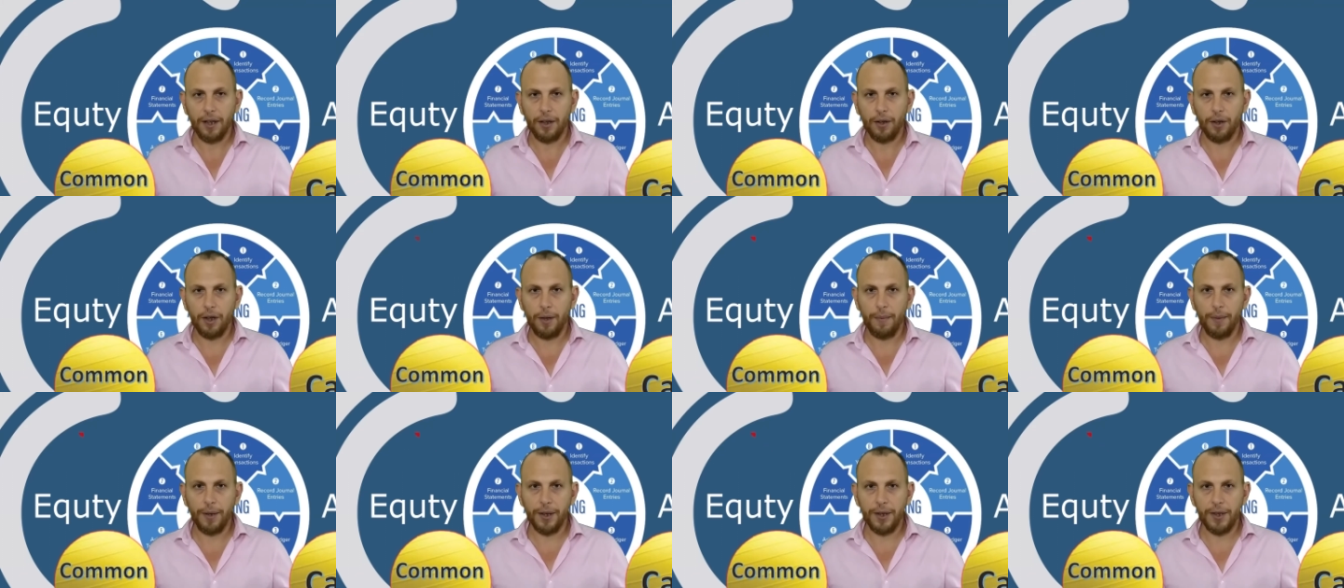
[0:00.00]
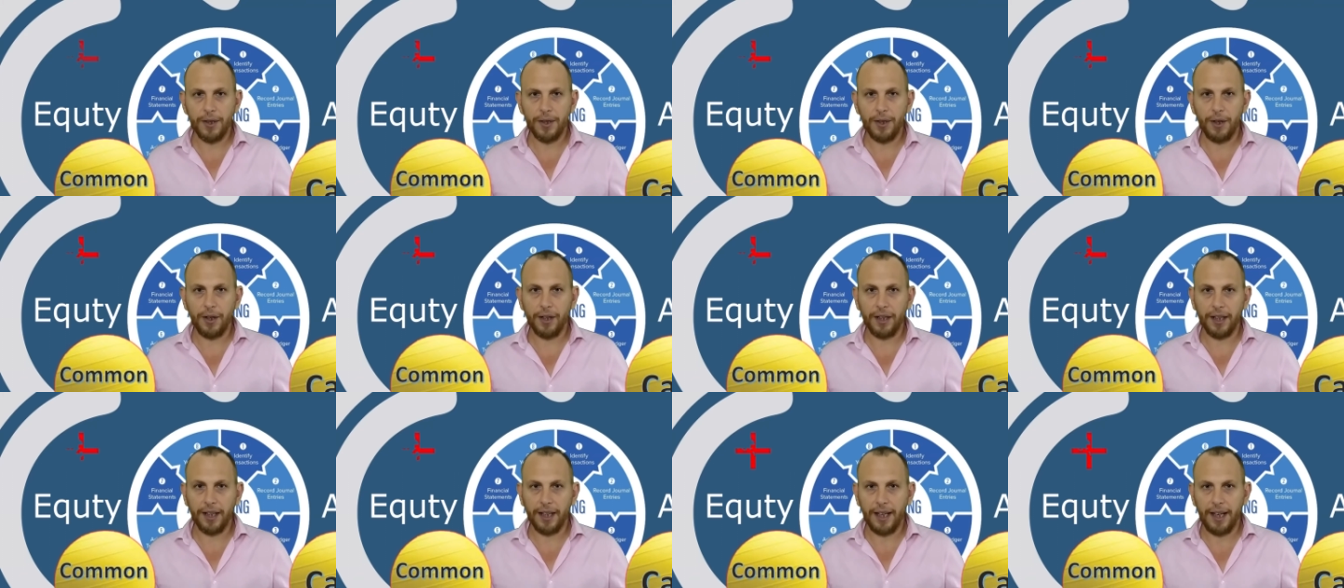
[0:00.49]
common
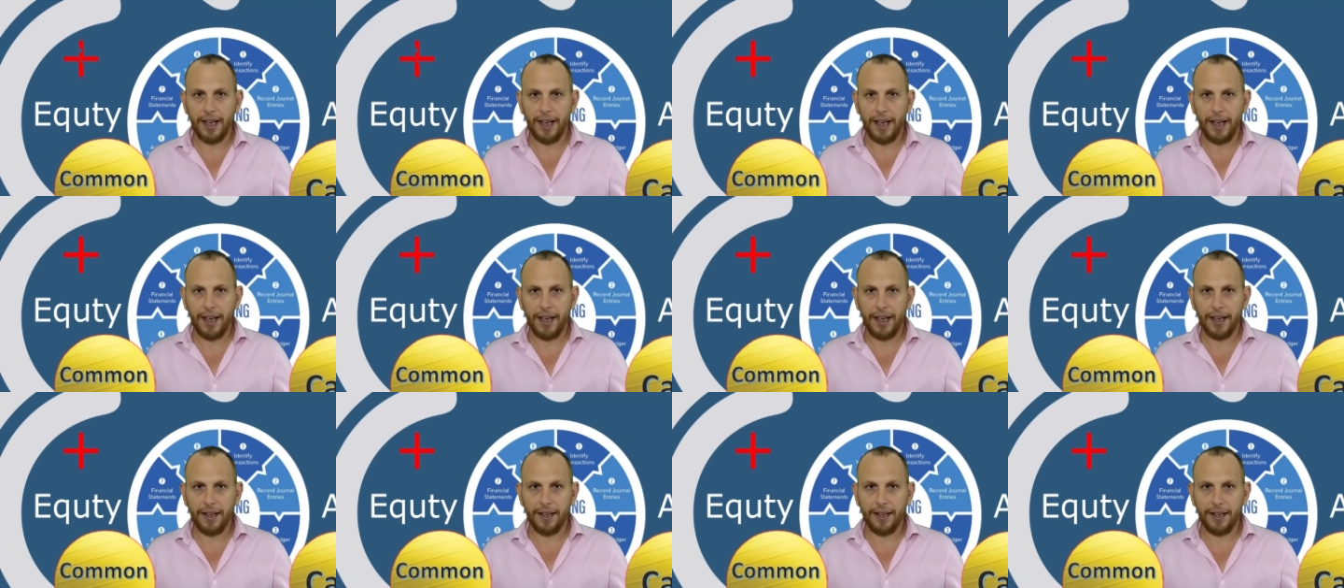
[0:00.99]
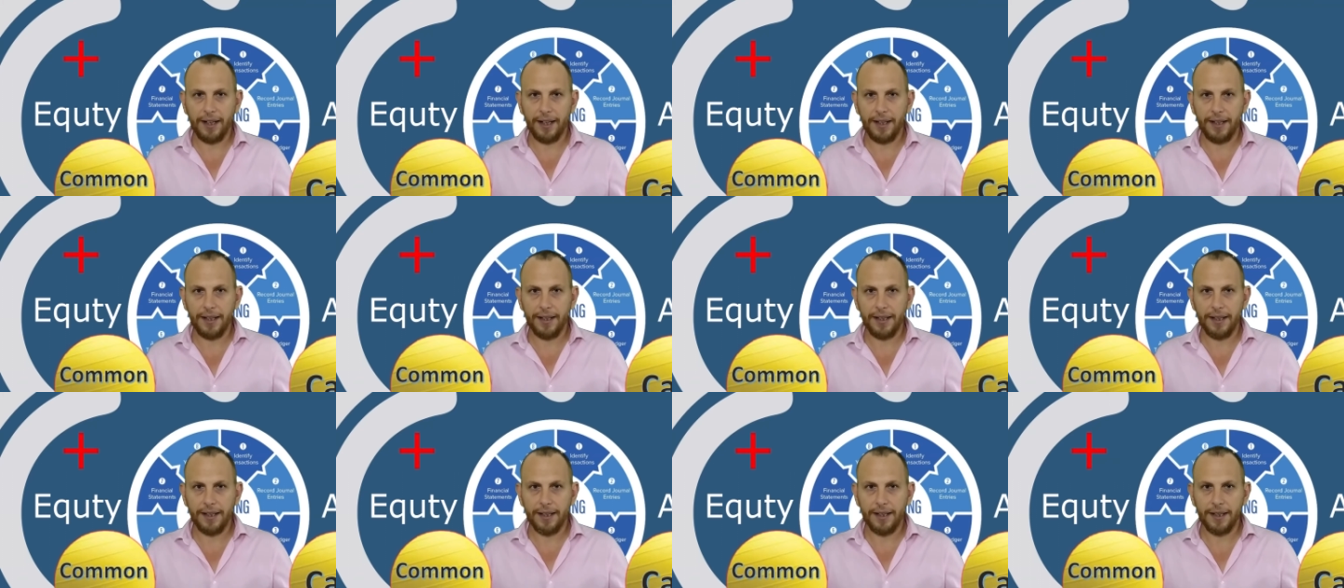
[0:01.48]
stock
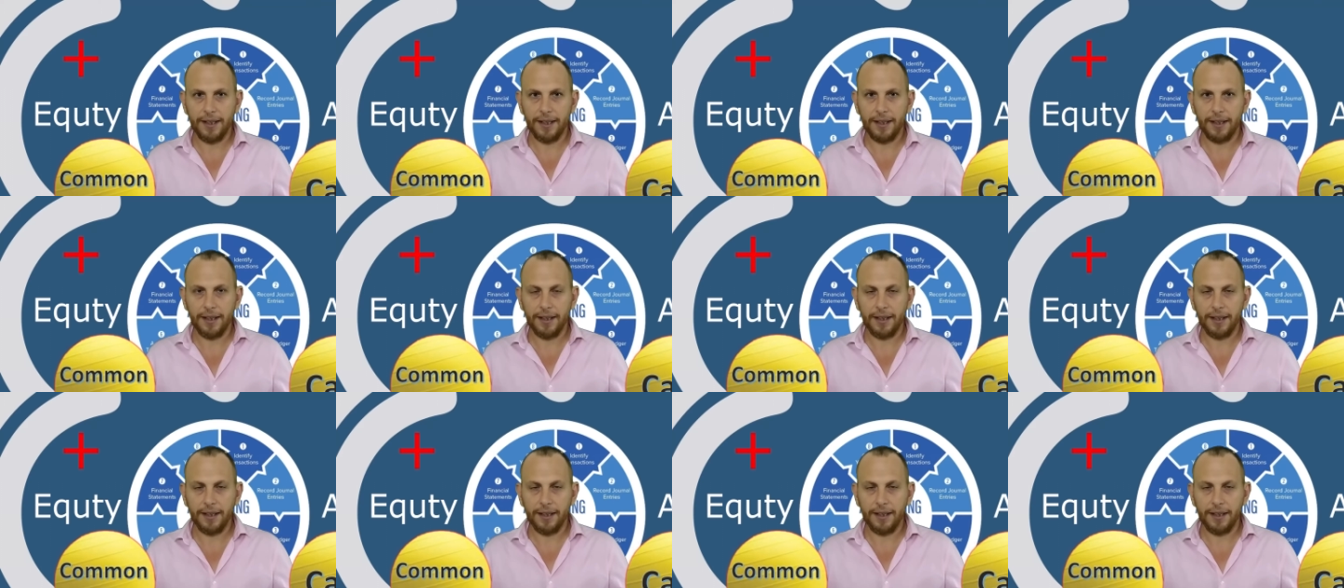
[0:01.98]
increase.